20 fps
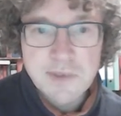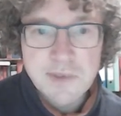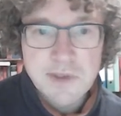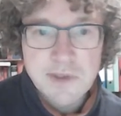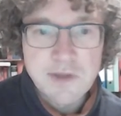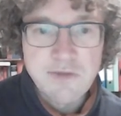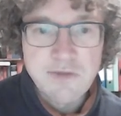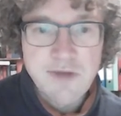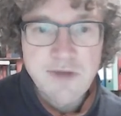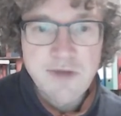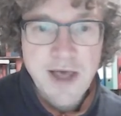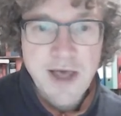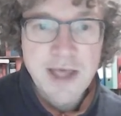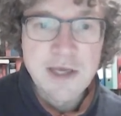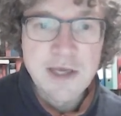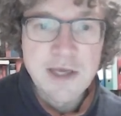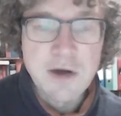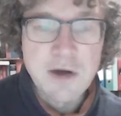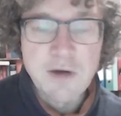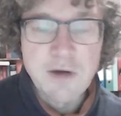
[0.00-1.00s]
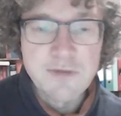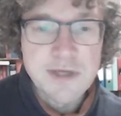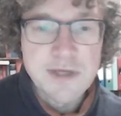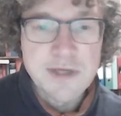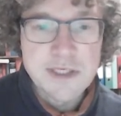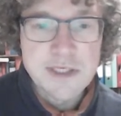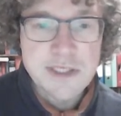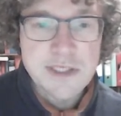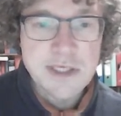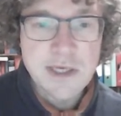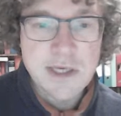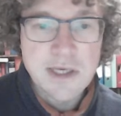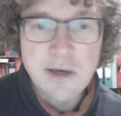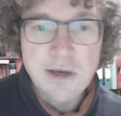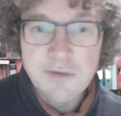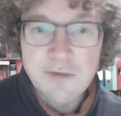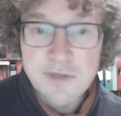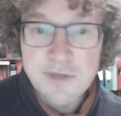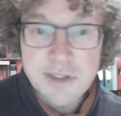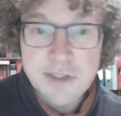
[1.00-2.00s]
the value of this
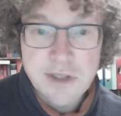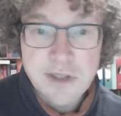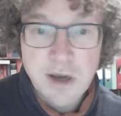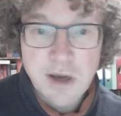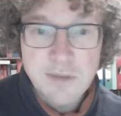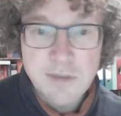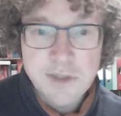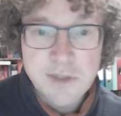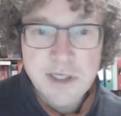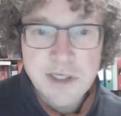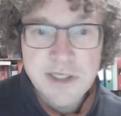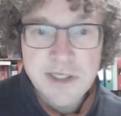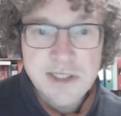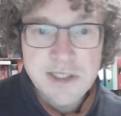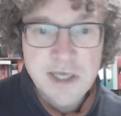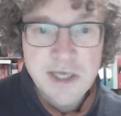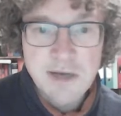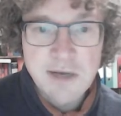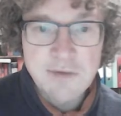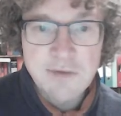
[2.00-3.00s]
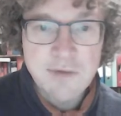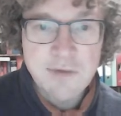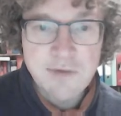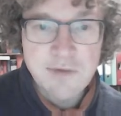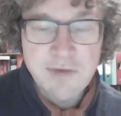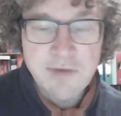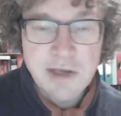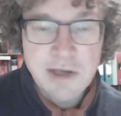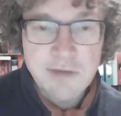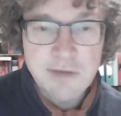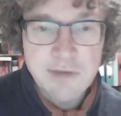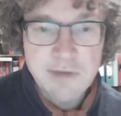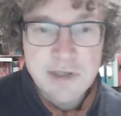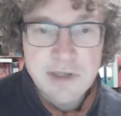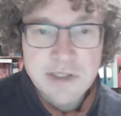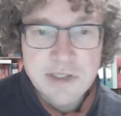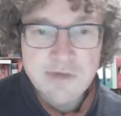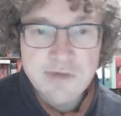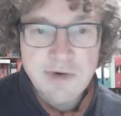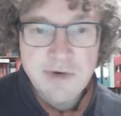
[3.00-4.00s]
option itself, the value of
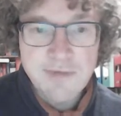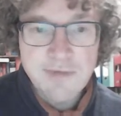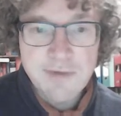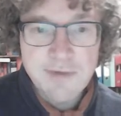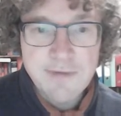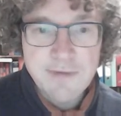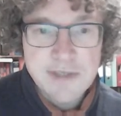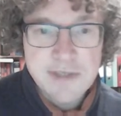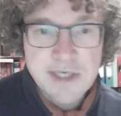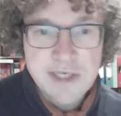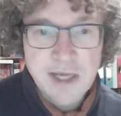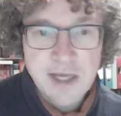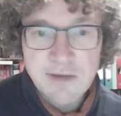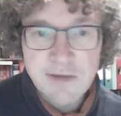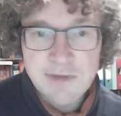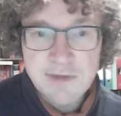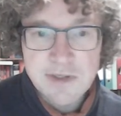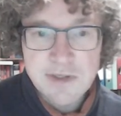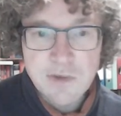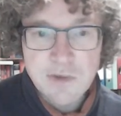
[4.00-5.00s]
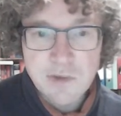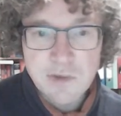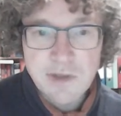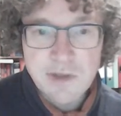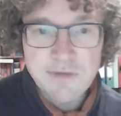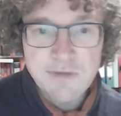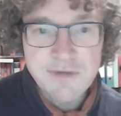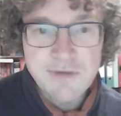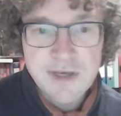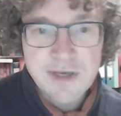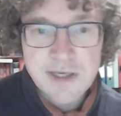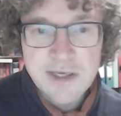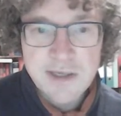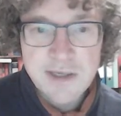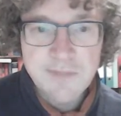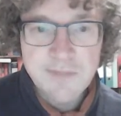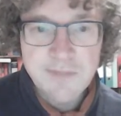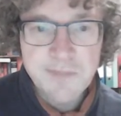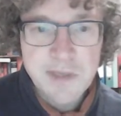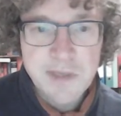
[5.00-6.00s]
this derivative itself is called the
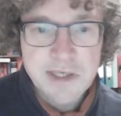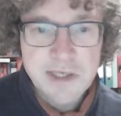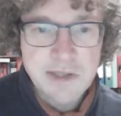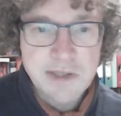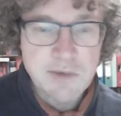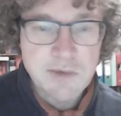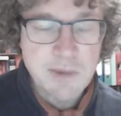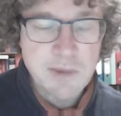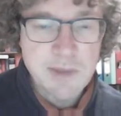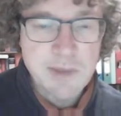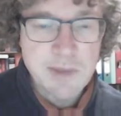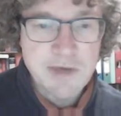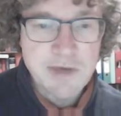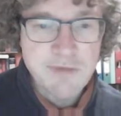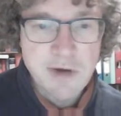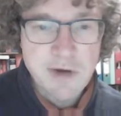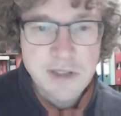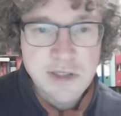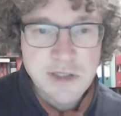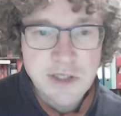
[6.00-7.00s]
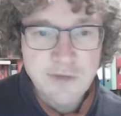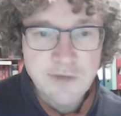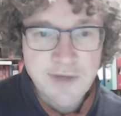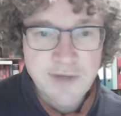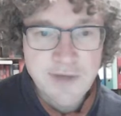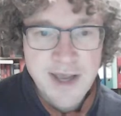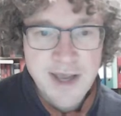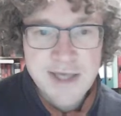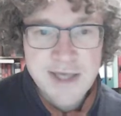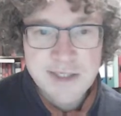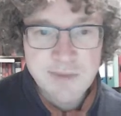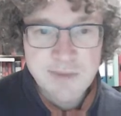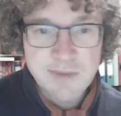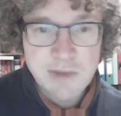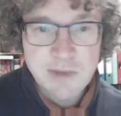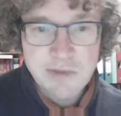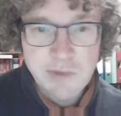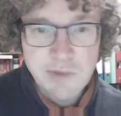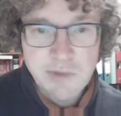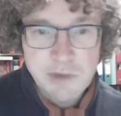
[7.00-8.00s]
V. Will be a function of S, but
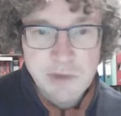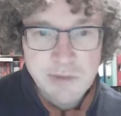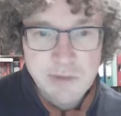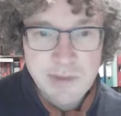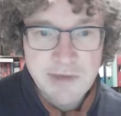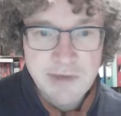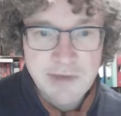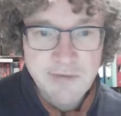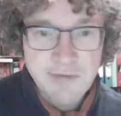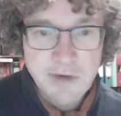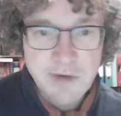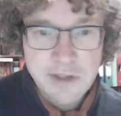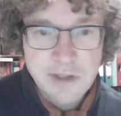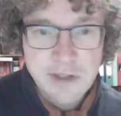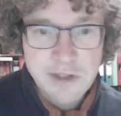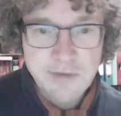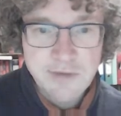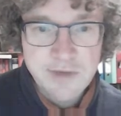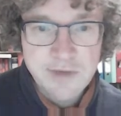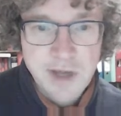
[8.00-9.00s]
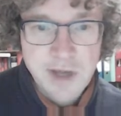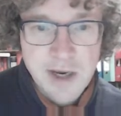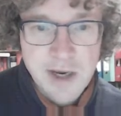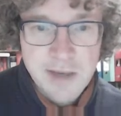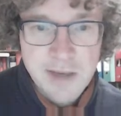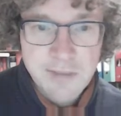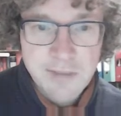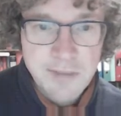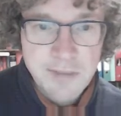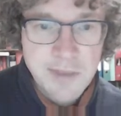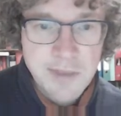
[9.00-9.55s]
it will also be a function of time.